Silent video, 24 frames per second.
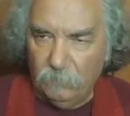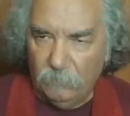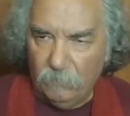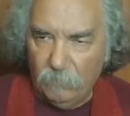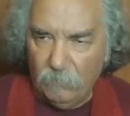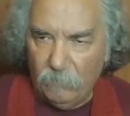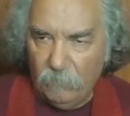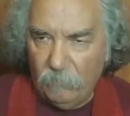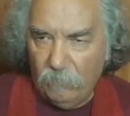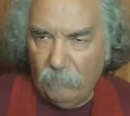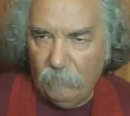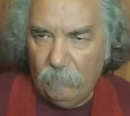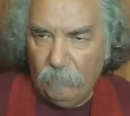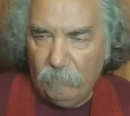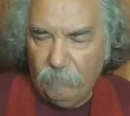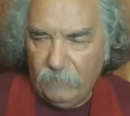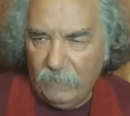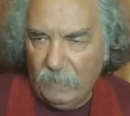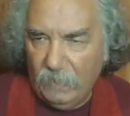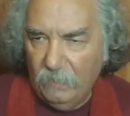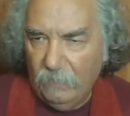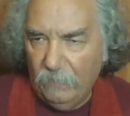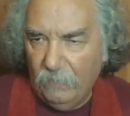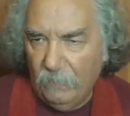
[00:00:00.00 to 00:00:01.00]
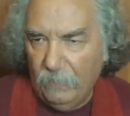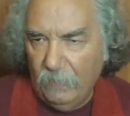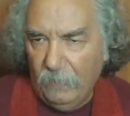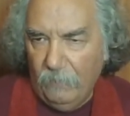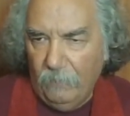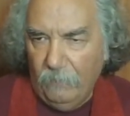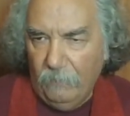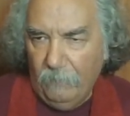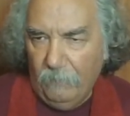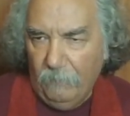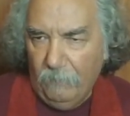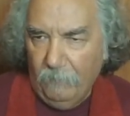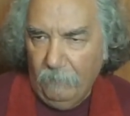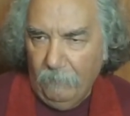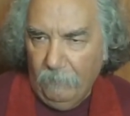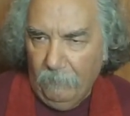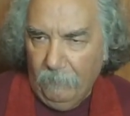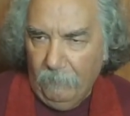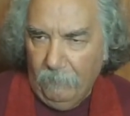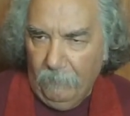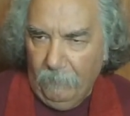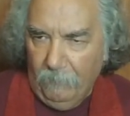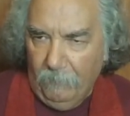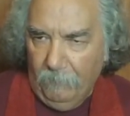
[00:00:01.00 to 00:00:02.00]
maybe a centeredness
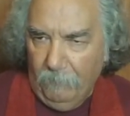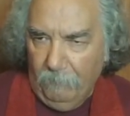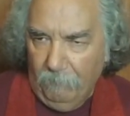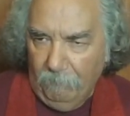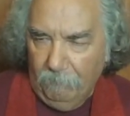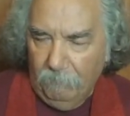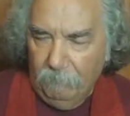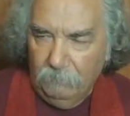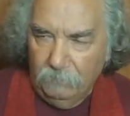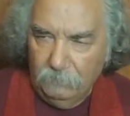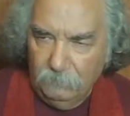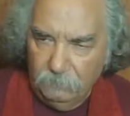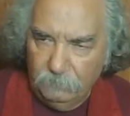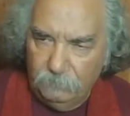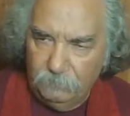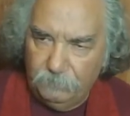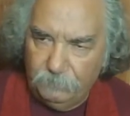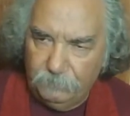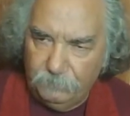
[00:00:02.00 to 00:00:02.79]
between, you know, mm.